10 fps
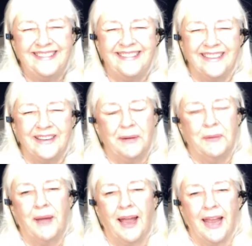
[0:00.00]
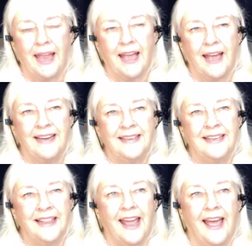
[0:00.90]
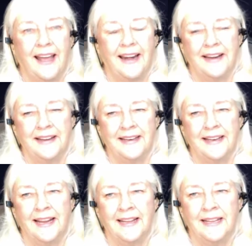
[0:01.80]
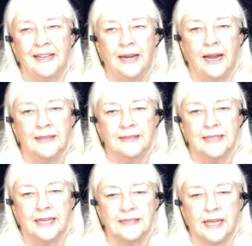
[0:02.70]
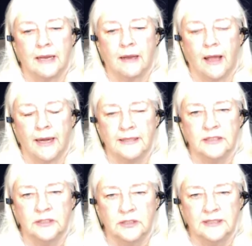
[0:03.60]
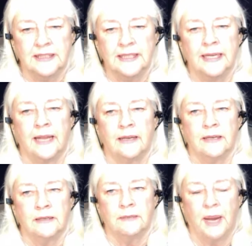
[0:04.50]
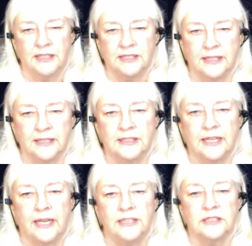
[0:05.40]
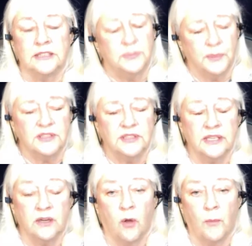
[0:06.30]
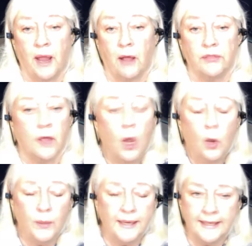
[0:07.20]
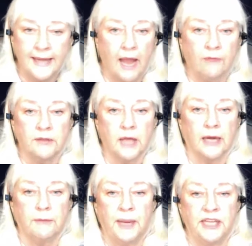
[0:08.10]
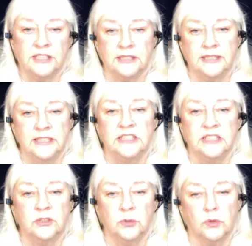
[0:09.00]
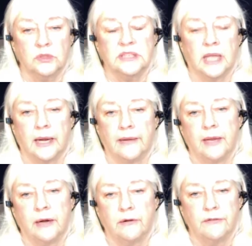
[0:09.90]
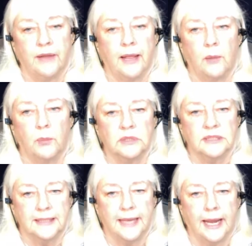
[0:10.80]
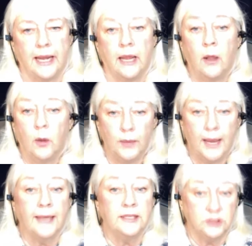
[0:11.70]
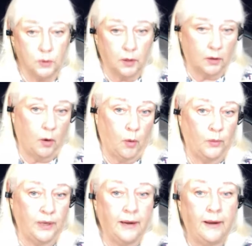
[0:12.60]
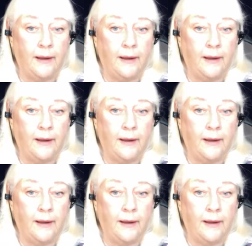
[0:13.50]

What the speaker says: So I got into that, and then as I got into nursing and patient education, especially in home health, we didn't have a lot of patient teaching tools that are available today. We had to do our own.